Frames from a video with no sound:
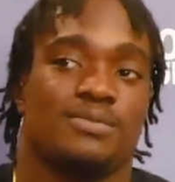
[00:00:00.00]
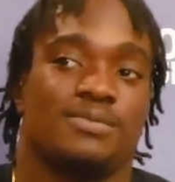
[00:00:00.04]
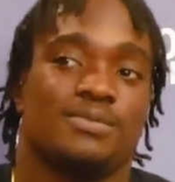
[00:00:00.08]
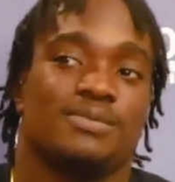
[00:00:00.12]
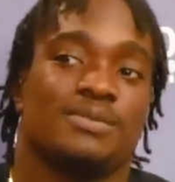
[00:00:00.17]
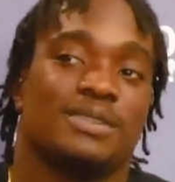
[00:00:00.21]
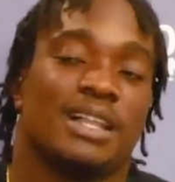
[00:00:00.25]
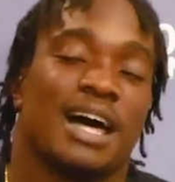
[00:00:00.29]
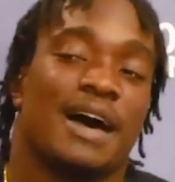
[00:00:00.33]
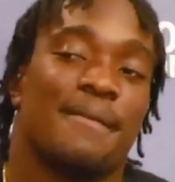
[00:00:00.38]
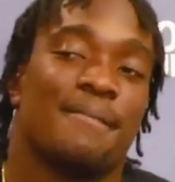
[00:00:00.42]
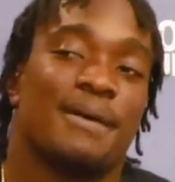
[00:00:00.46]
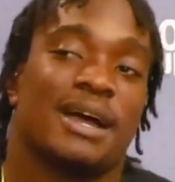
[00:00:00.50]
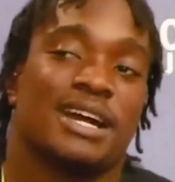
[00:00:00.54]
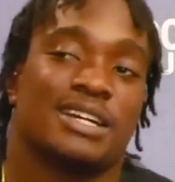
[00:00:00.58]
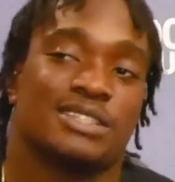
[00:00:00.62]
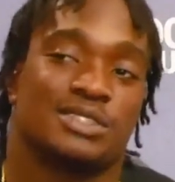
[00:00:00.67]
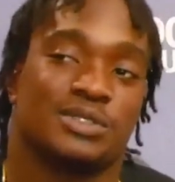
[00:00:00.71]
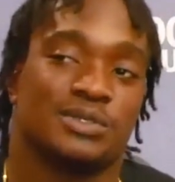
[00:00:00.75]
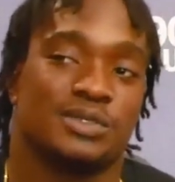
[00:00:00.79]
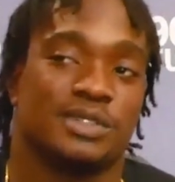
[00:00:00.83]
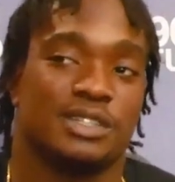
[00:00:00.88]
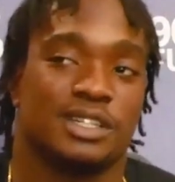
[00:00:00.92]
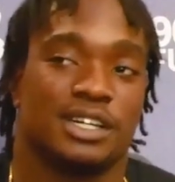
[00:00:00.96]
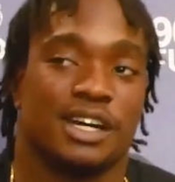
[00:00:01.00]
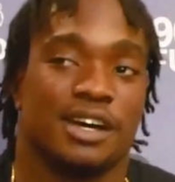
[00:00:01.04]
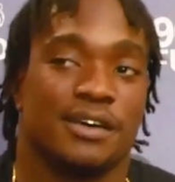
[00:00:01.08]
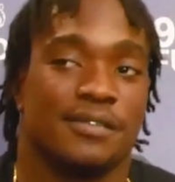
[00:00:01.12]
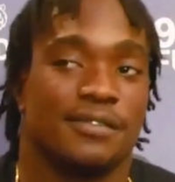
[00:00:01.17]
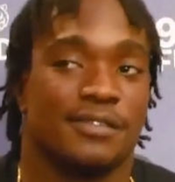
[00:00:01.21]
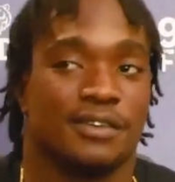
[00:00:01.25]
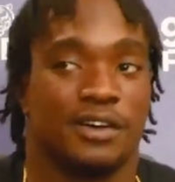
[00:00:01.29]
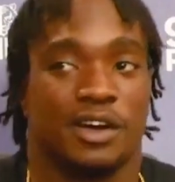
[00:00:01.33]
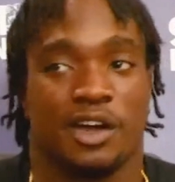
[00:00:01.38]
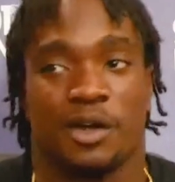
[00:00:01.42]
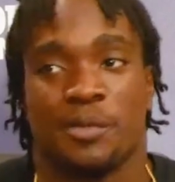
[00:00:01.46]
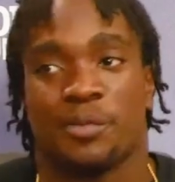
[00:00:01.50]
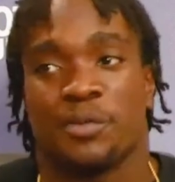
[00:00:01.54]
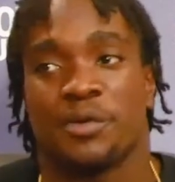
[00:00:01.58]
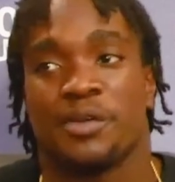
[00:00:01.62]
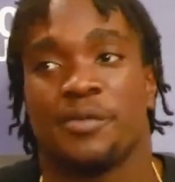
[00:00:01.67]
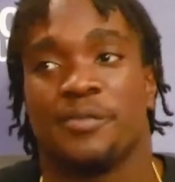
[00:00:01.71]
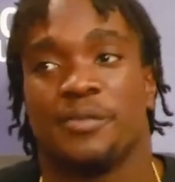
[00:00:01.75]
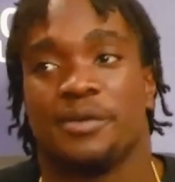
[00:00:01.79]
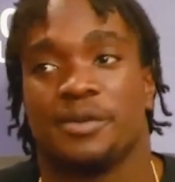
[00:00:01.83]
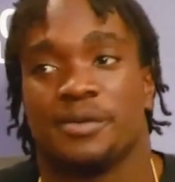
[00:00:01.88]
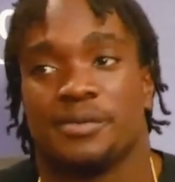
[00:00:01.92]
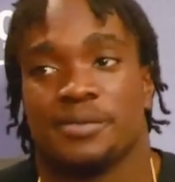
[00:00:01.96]
linebackers who can cover are a
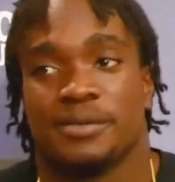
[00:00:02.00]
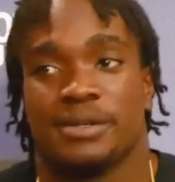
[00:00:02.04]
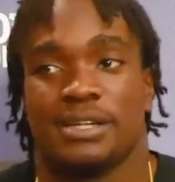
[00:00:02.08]
premium.